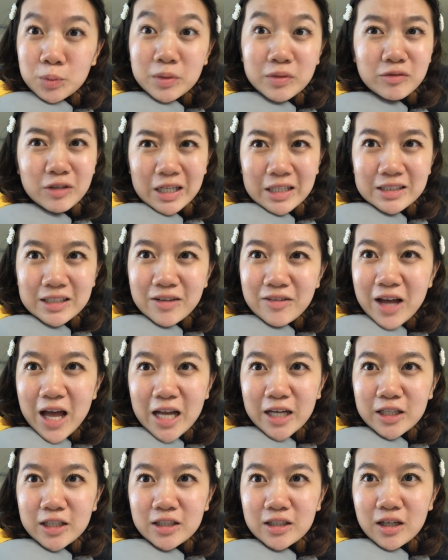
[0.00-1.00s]
If you guys have
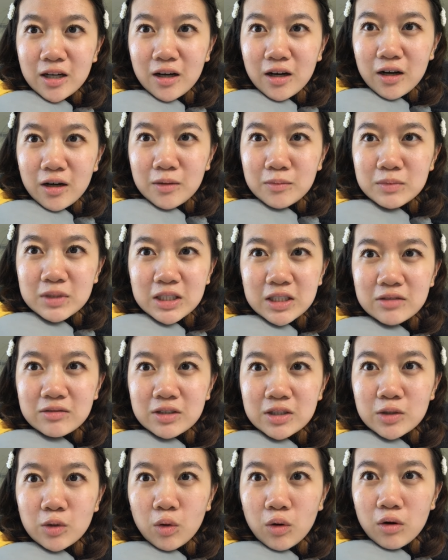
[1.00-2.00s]
any
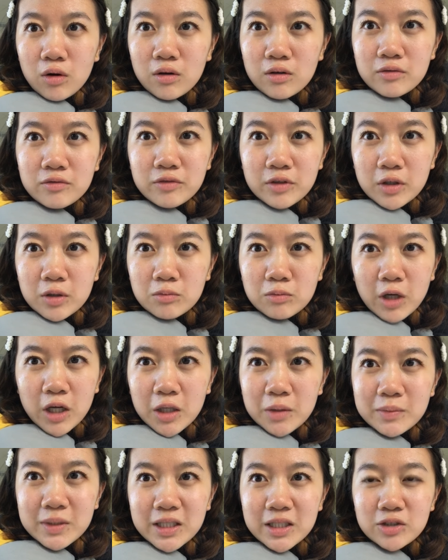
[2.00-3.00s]
TV or film
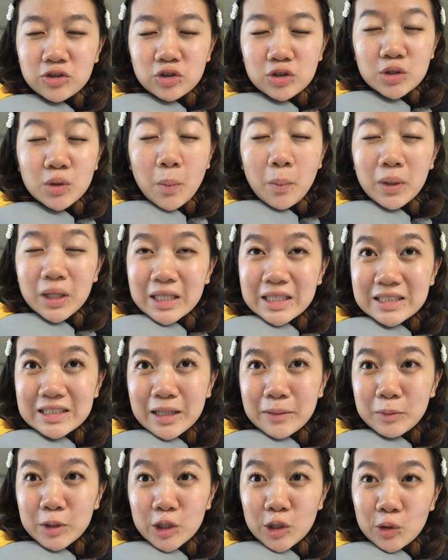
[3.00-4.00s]
recommendations, please
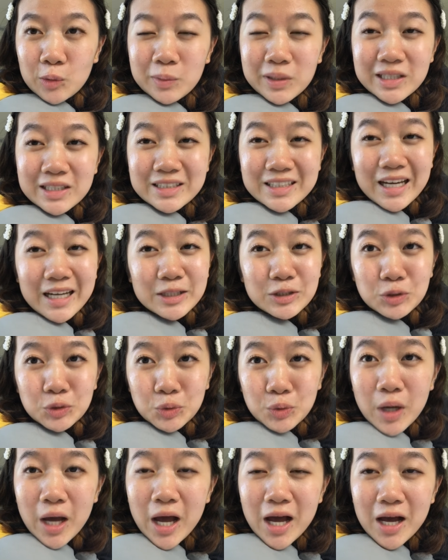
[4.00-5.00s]
let me know, because I
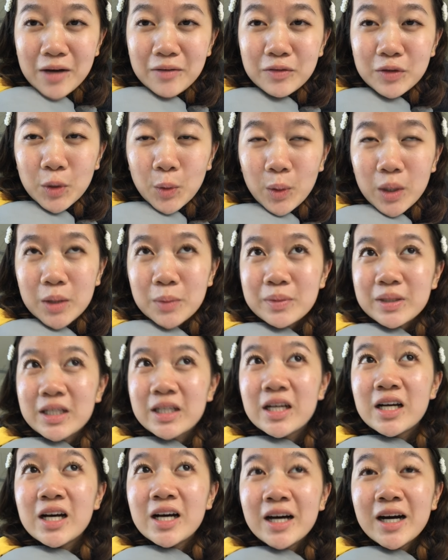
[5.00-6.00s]
do have quite a bit
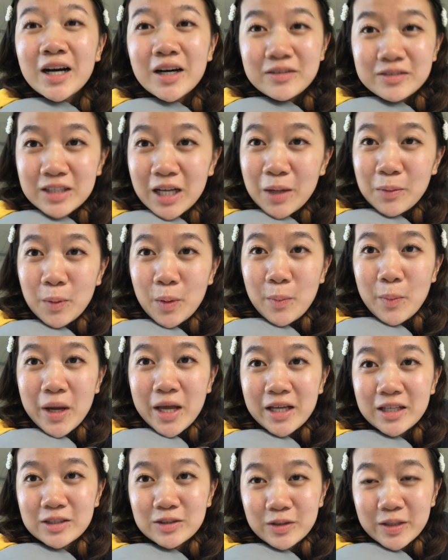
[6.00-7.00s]
of time on my
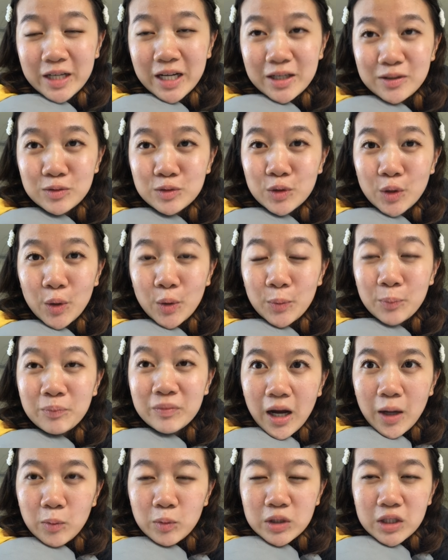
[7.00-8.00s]
hands right now, so
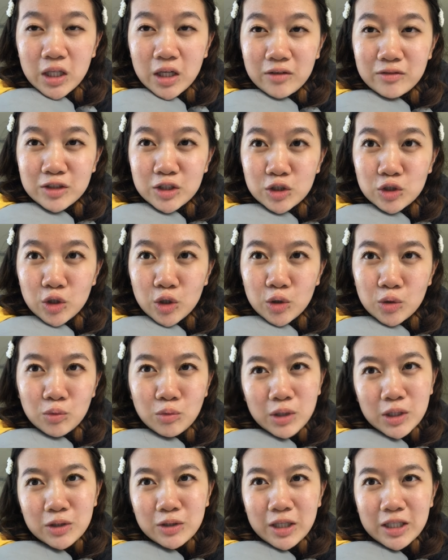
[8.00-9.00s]
I would love to know
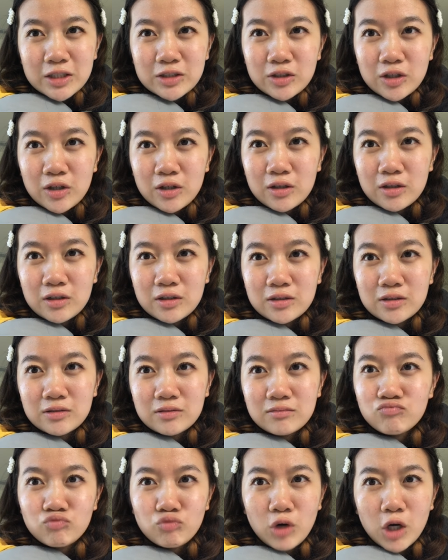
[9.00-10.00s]
what you guys are
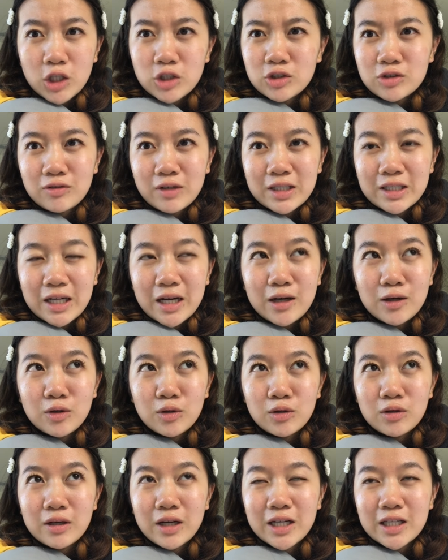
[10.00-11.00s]
watching right now
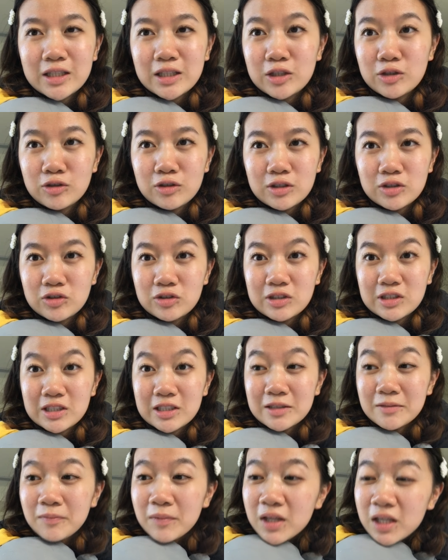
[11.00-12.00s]
or anything you're
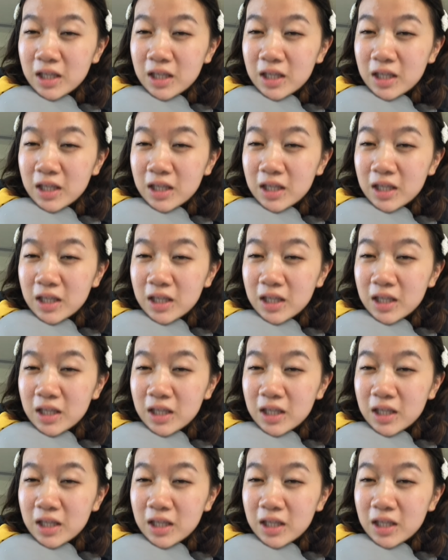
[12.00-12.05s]
interested